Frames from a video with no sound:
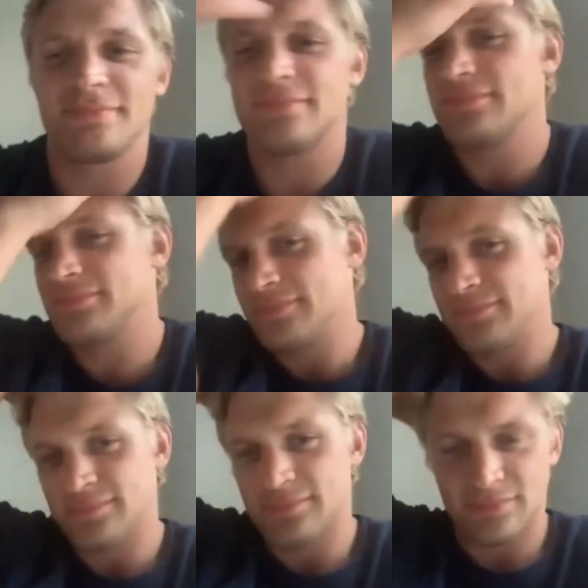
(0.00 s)
come to all the
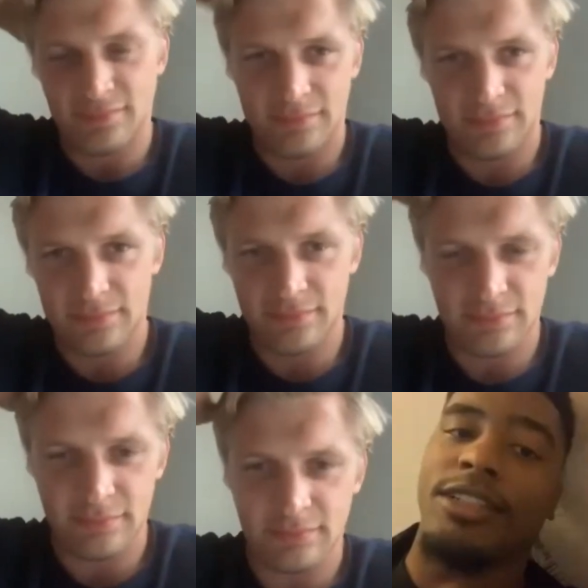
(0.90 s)
football games
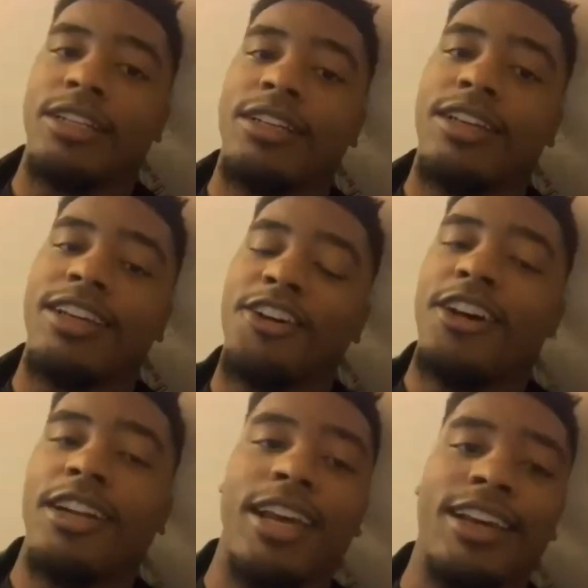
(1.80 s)
and all
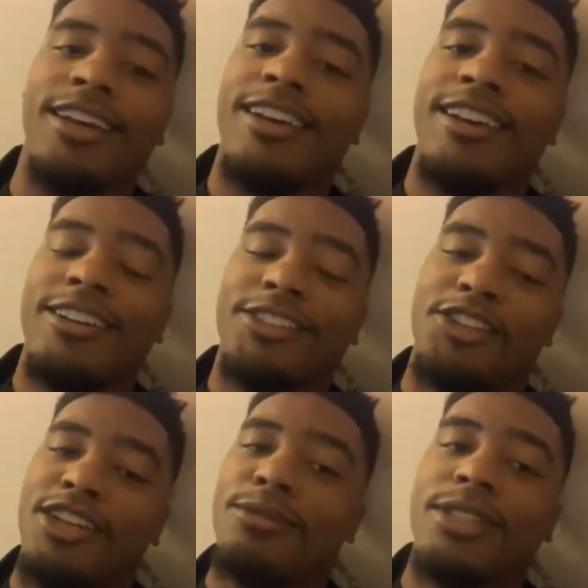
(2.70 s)
that. So it
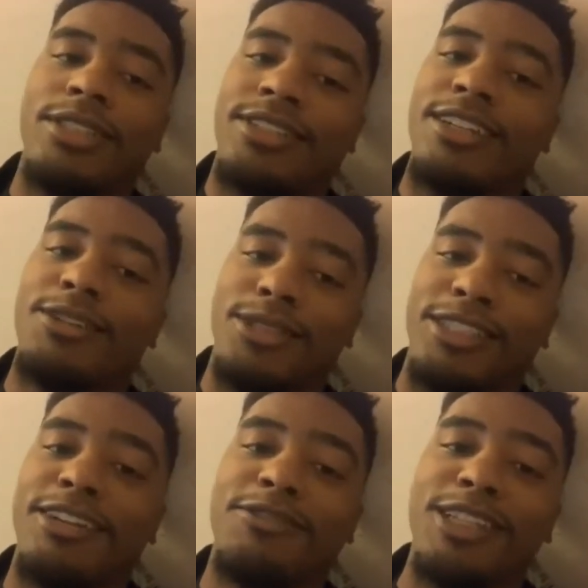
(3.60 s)
was
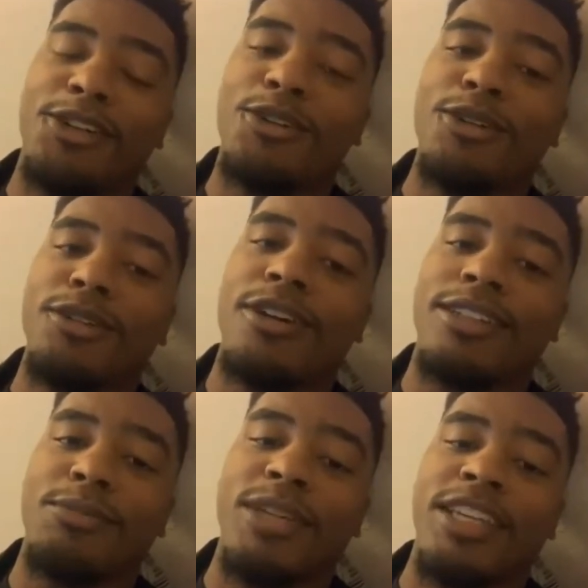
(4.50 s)
definitely cool. You got to
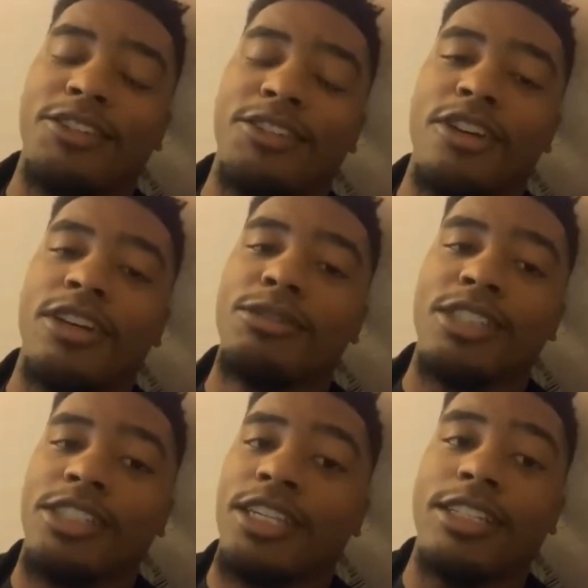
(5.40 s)
meet, it was
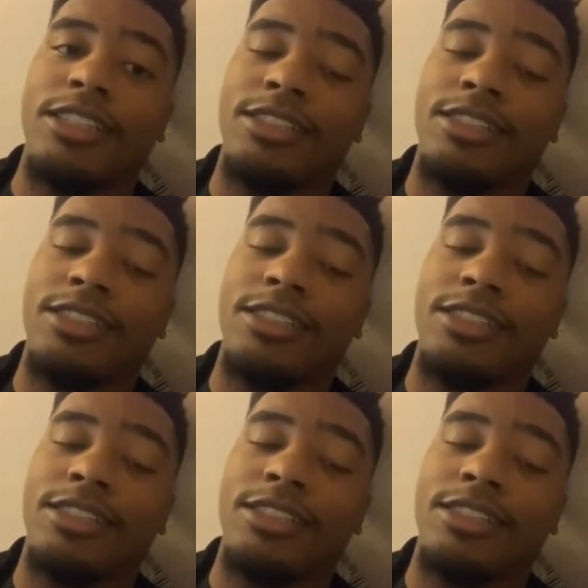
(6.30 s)
chicks